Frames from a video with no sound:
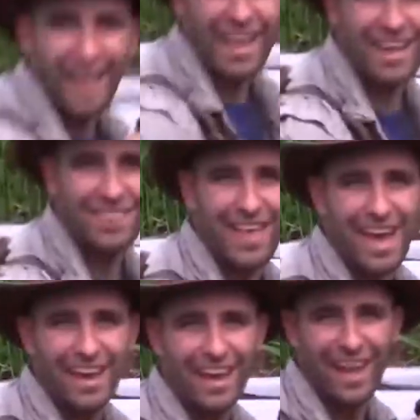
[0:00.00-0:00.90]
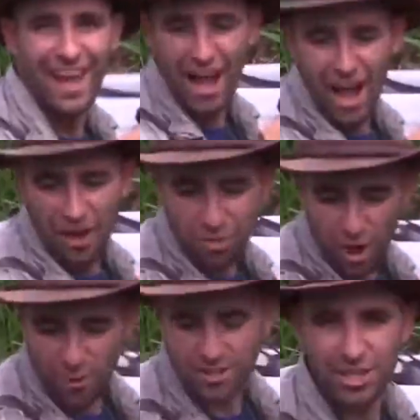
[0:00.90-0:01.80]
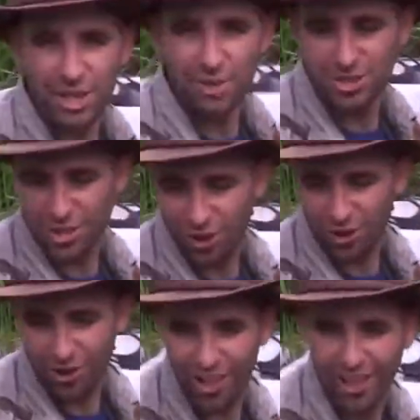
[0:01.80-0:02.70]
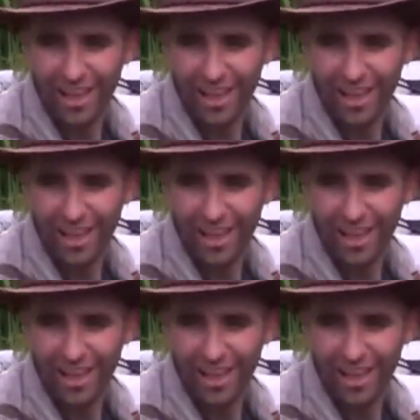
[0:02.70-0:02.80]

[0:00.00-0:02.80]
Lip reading: I hit that. I thought it was a huge turtle.